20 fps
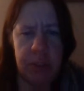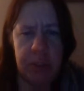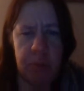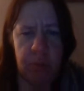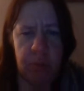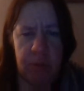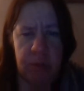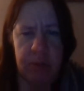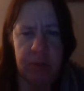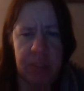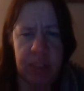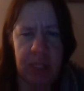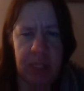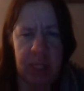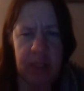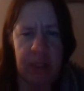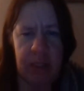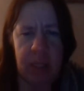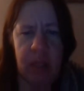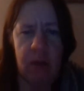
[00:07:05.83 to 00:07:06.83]
to
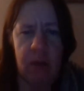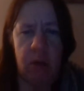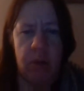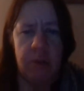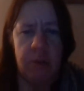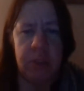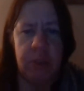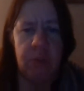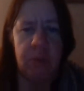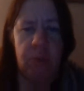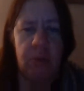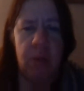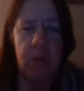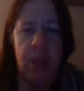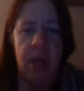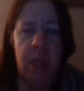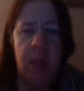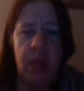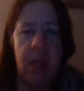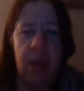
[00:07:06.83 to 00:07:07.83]
understand. They can also
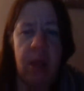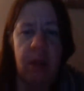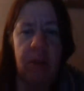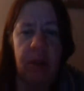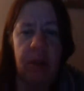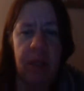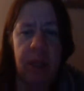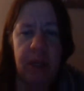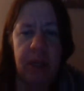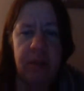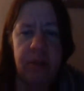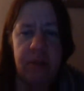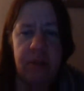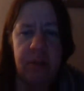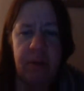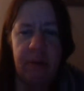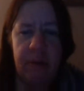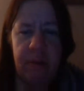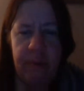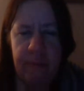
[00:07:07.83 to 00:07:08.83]
lead
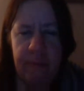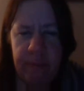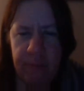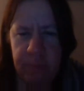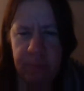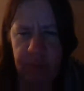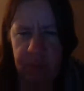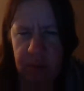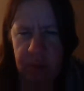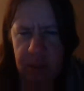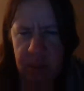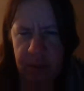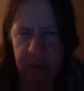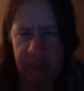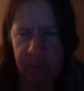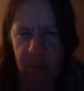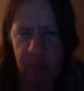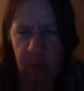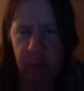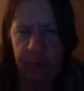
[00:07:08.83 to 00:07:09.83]
to
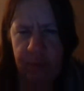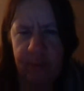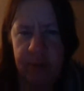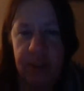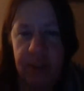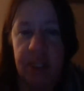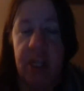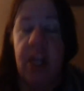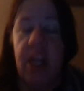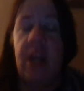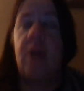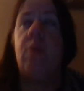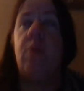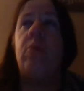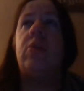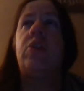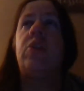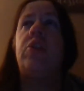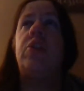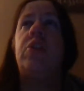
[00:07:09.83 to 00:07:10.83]
voter fatigue,
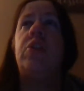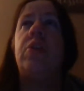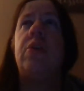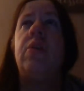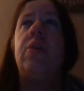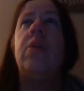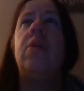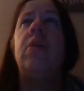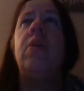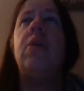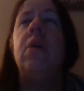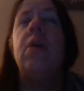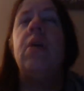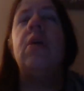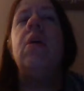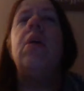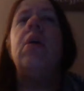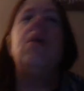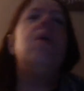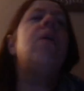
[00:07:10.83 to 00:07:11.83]
which
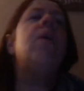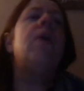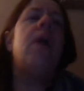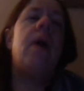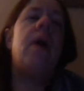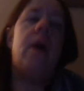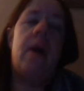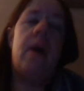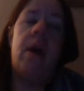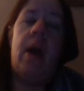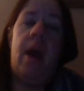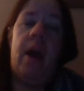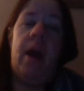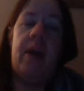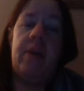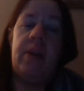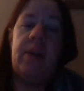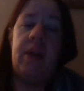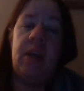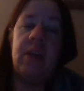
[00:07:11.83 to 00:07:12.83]
I
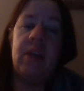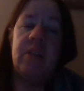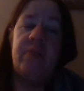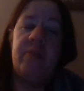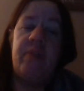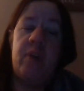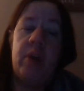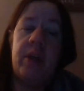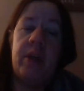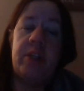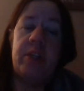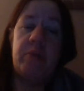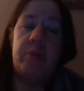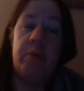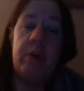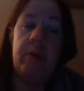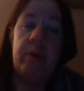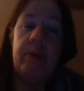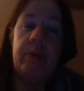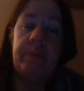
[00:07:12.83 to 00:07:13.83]
think is very
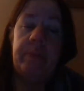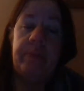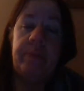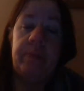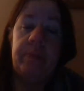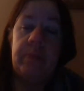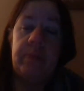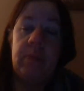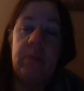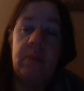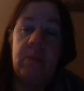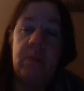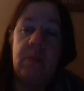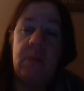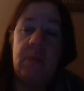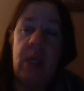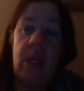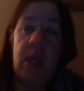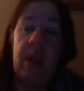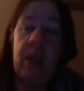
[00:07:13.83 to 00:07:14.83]
true.
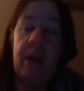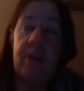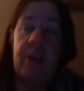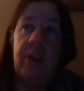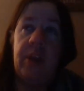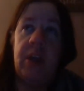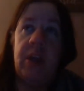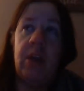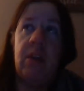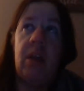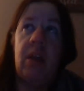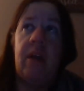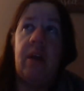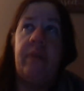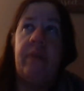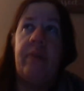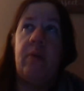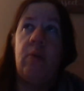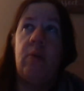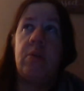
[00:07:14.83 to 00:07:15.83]
And I think a lot of
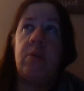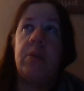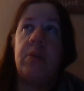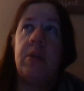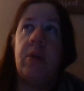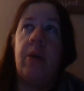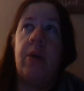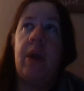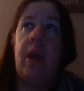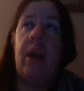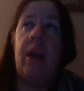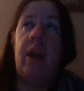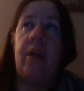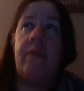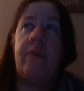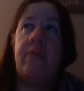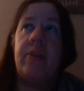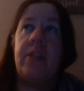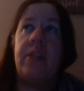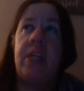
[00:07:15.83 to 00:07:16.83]
voters are getting
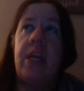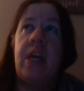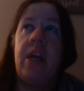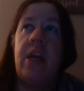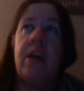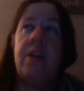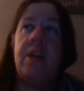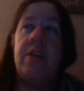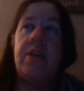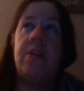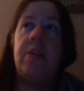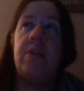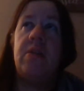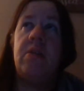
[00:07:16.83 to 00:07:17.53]
fatigued